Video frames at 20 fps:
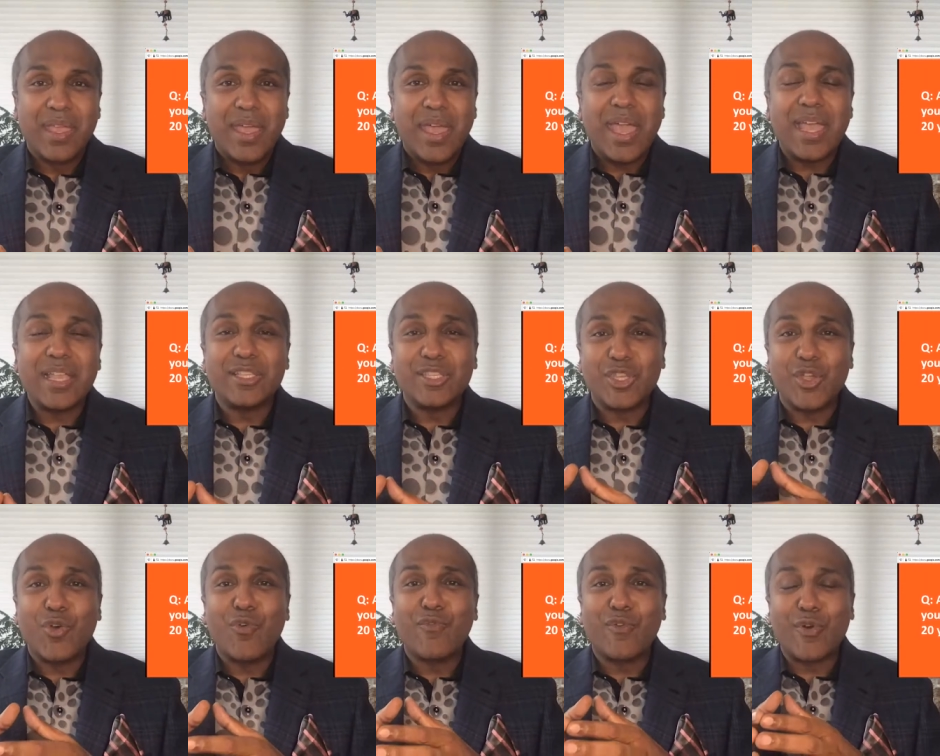And
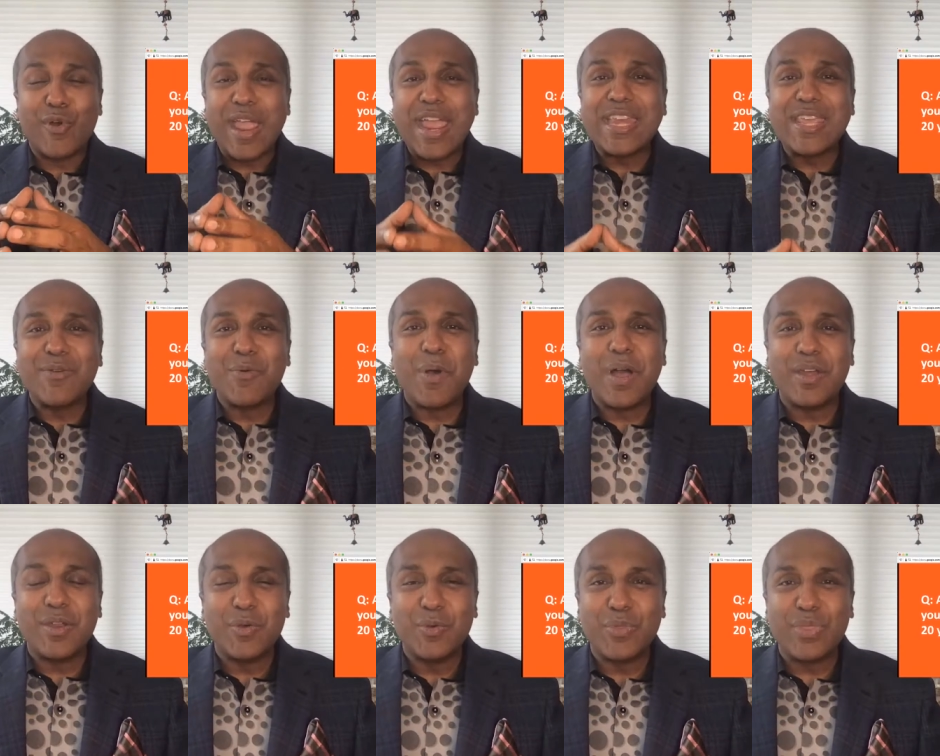so for anyone
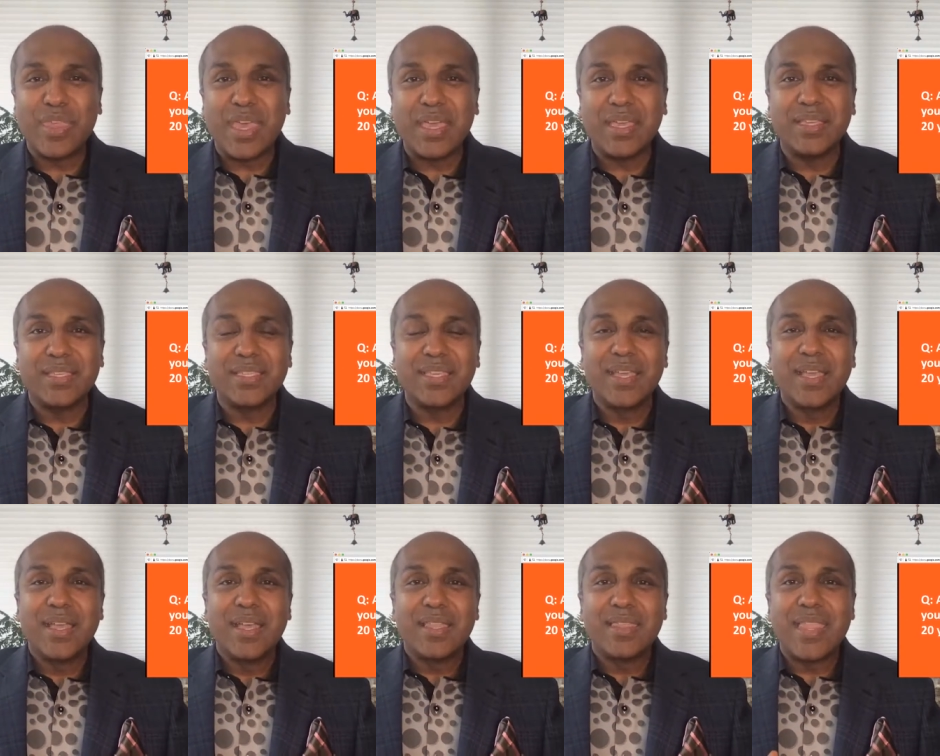who thinks
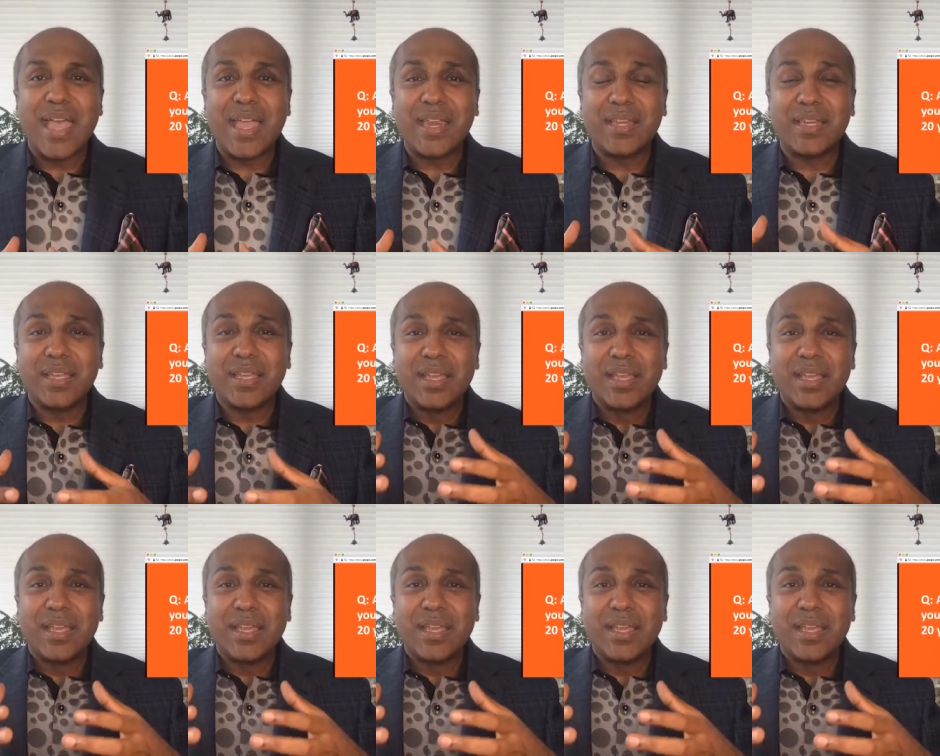that